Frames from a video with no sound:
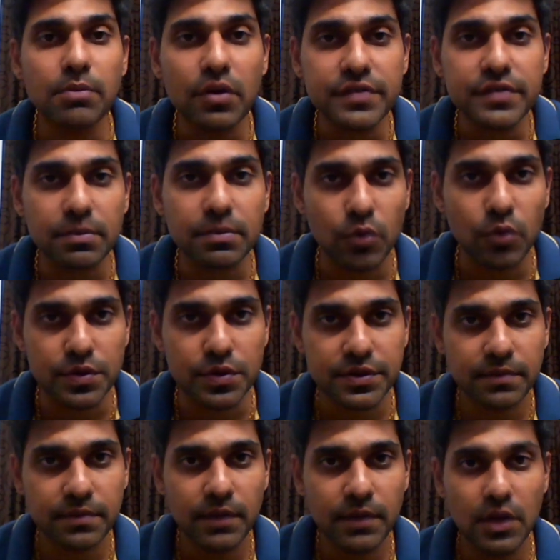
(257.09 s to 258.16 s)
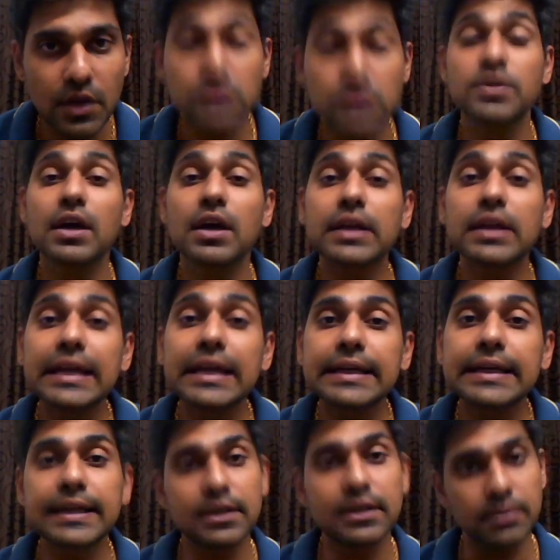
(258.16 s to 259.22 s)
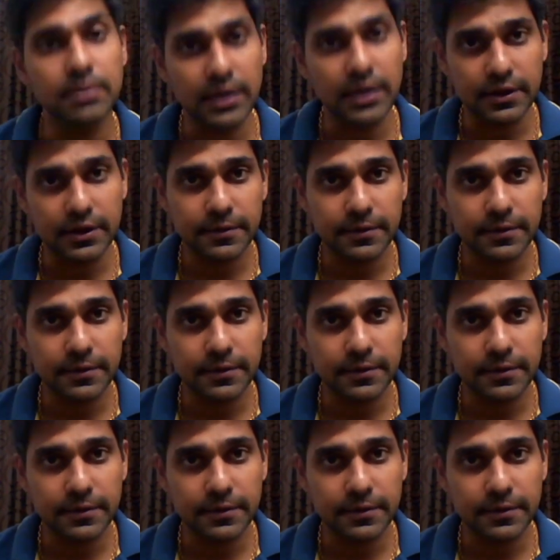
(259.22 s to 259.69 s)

of supports, so they are indeterminate.